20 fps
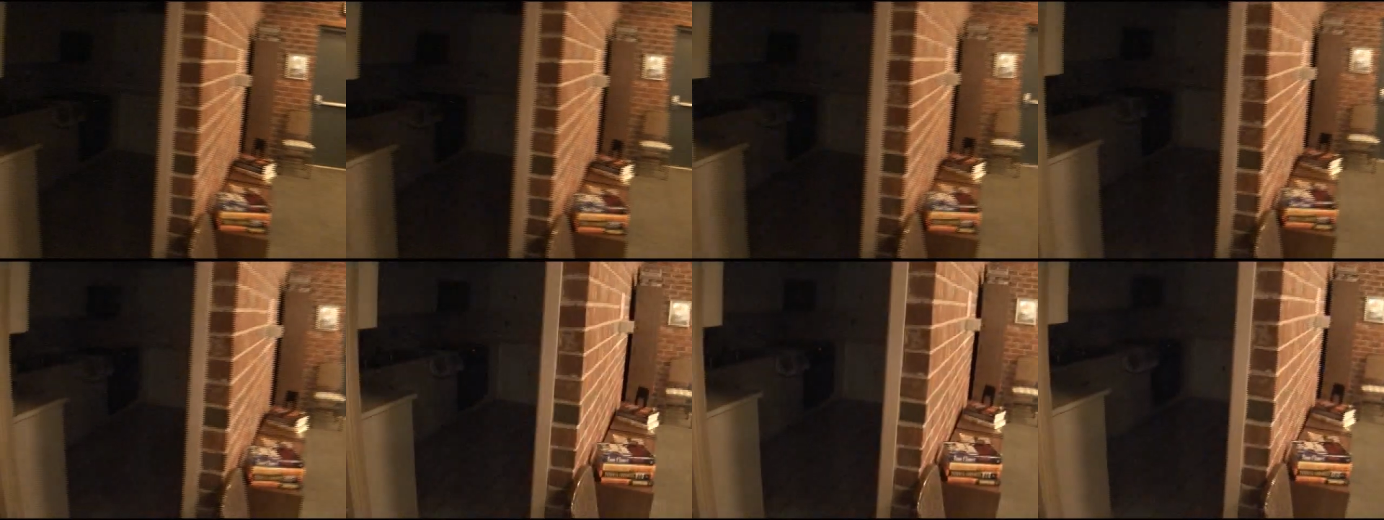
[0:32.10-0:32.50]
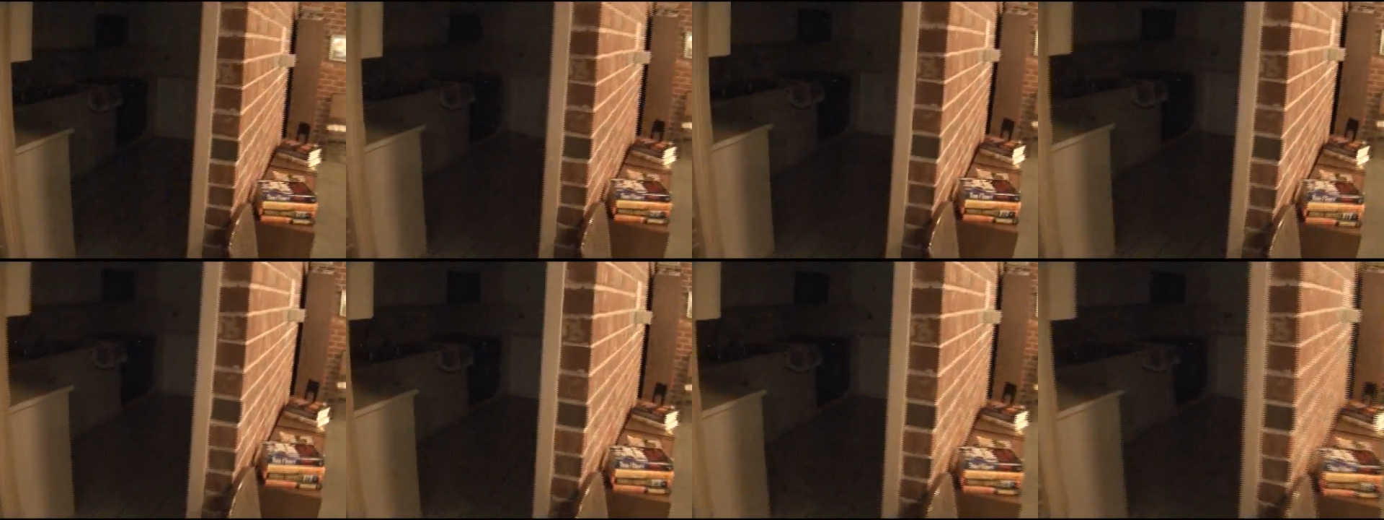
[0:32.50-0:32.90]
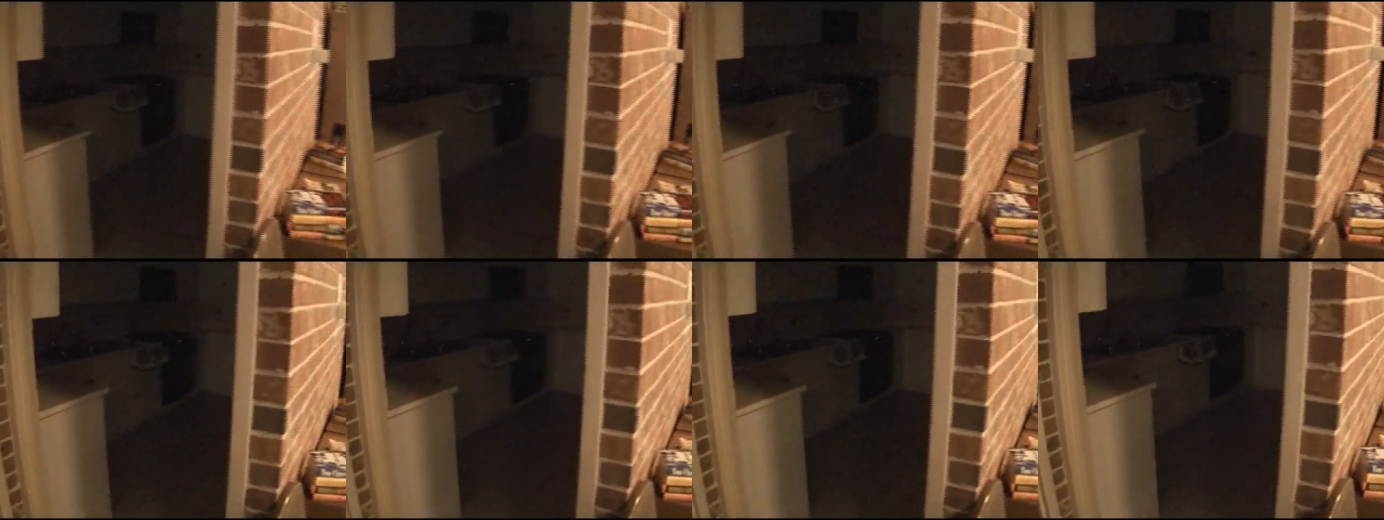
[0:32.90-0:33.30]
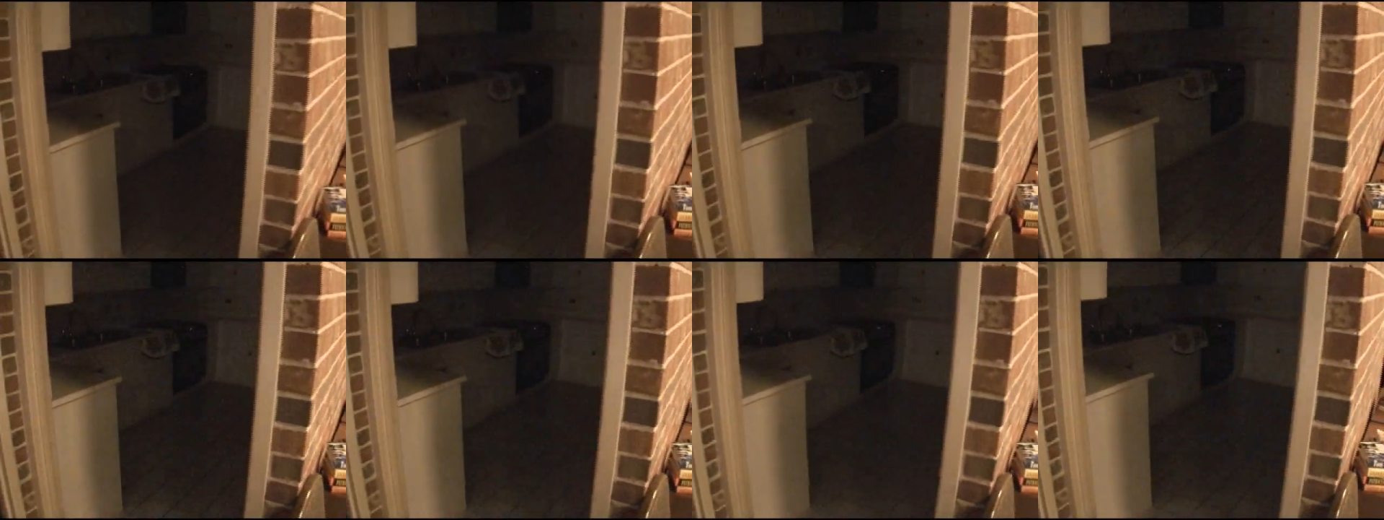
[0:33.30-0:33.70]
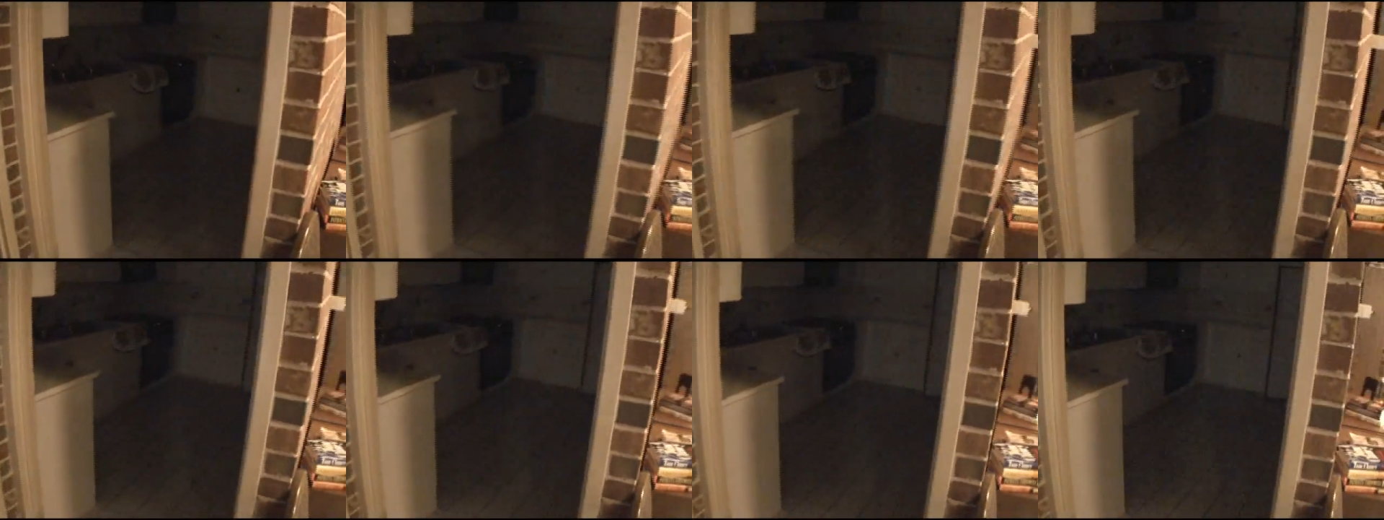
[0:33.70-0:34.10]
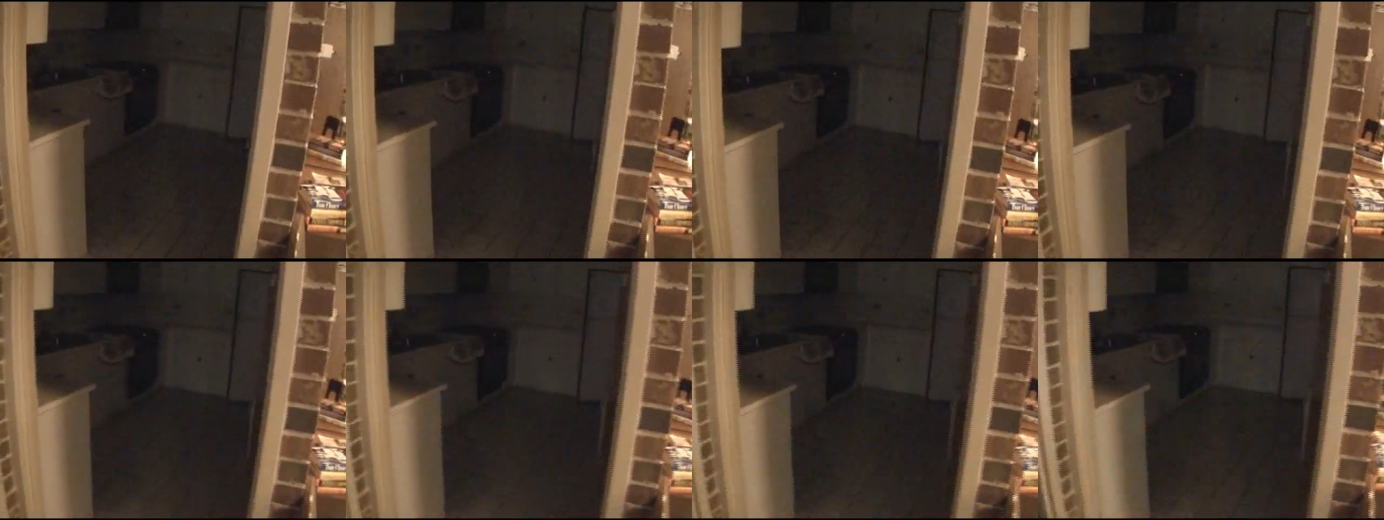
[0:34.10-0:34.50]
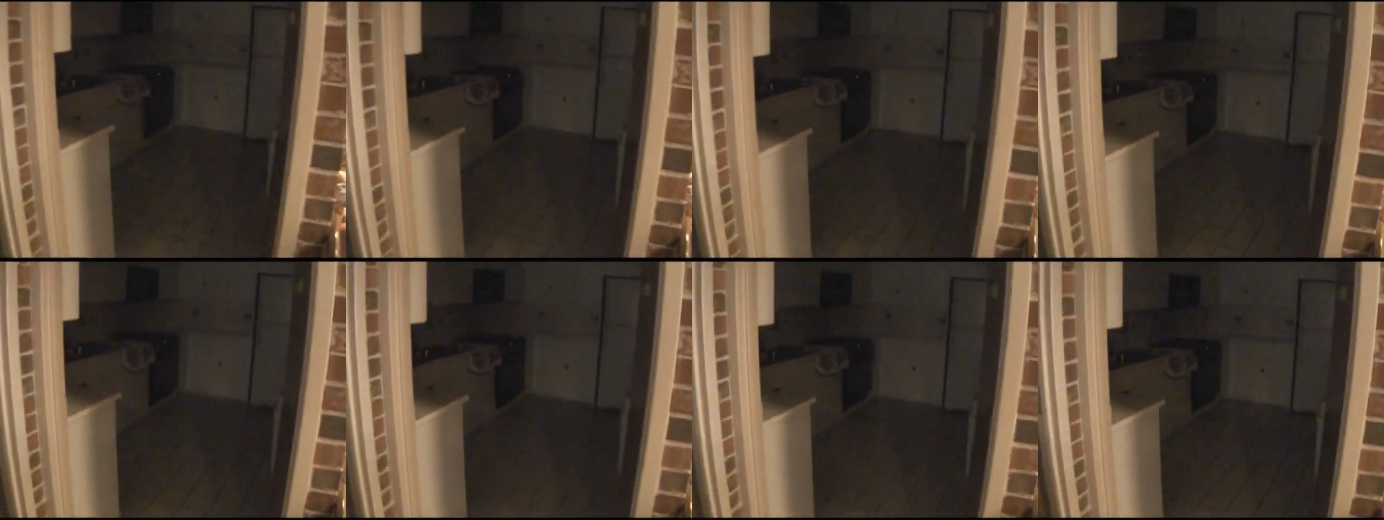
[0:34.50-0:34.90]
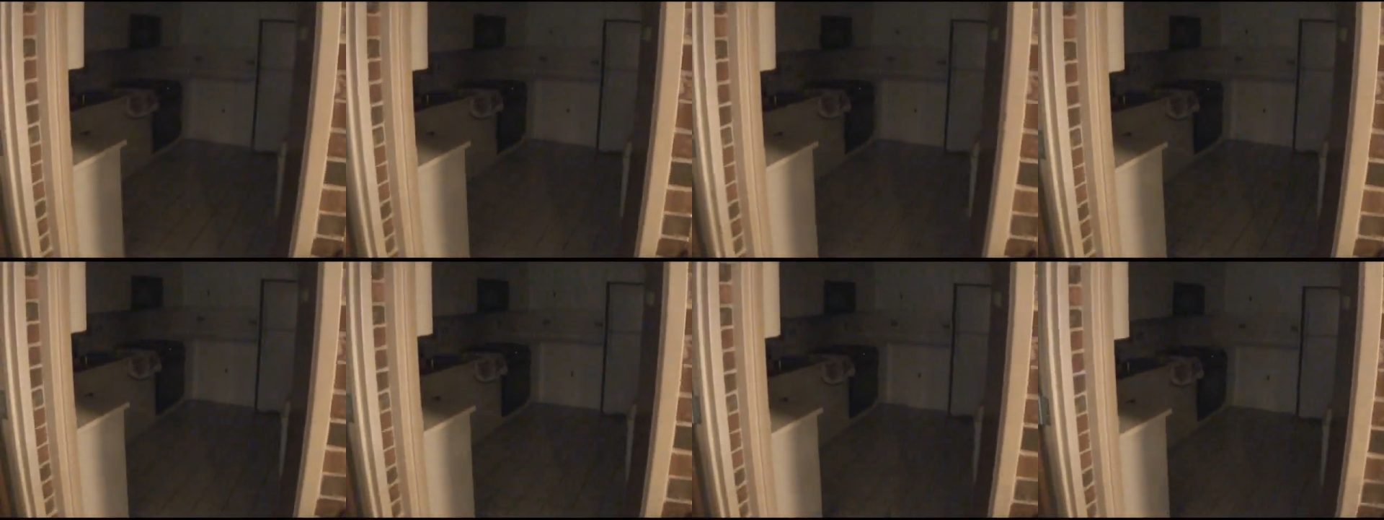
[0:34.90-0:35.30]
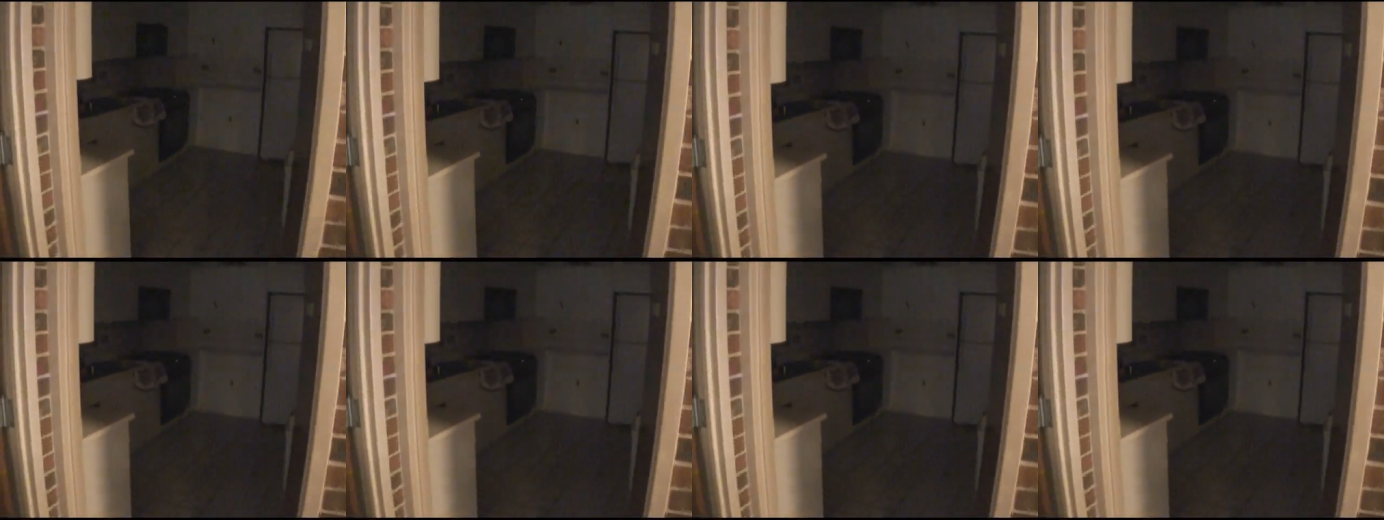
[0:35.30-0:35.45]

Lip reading: No face is visible, so there are no lips to read.